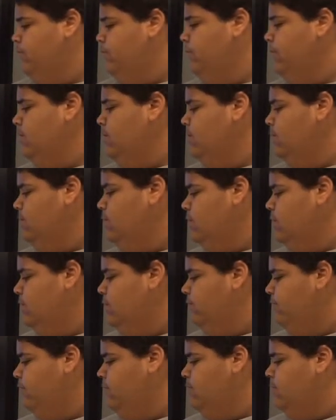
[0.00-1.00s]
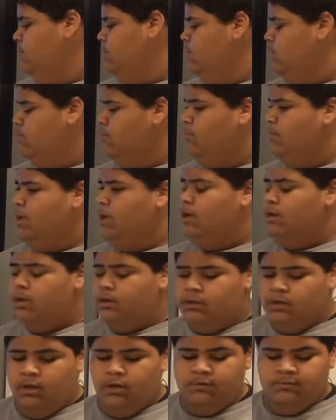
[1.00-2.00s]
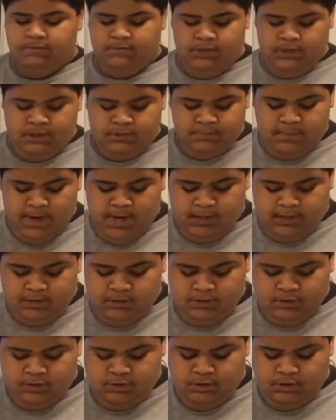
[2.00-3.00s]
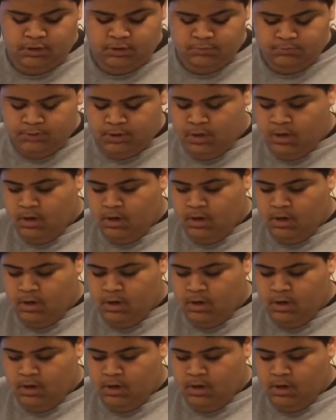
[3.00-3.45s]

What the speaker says: female and the male adult fish back into their